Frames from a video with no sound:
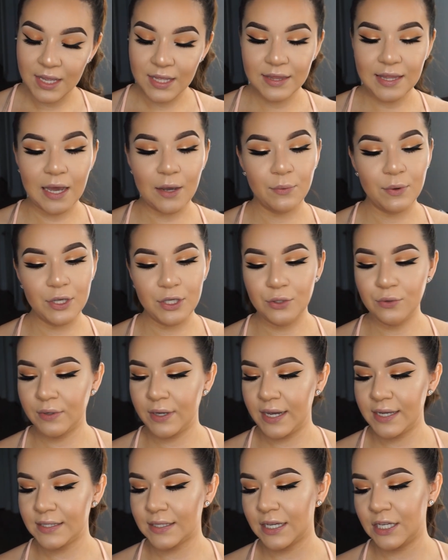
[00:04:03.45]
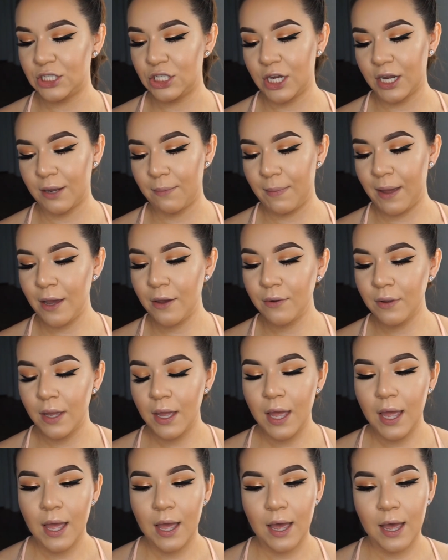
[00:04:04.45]
That way you guys can check them out.
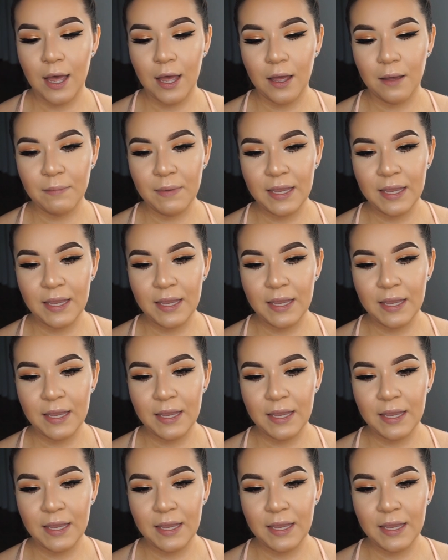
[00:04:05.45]
Um,